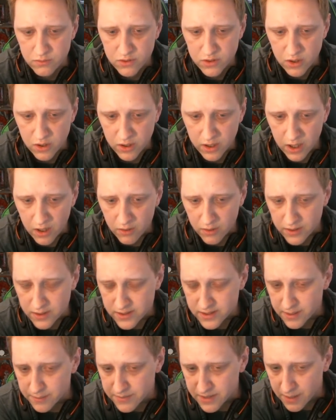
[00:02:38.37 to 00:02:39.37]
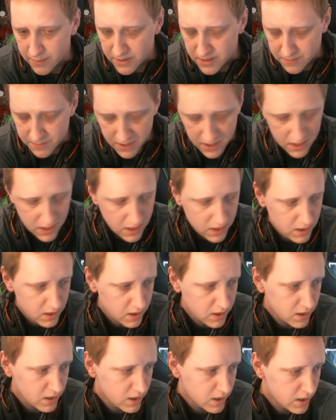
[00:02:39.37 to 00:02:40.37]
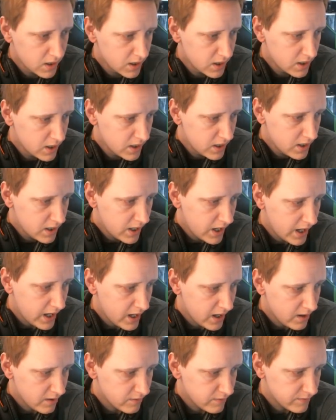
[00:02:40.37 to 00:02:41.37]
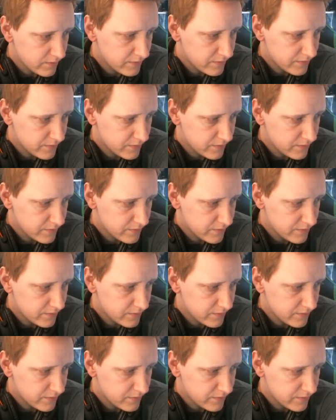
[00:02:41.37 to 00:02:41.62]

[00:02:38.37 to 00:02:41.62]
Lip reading: started out around the same time as me, have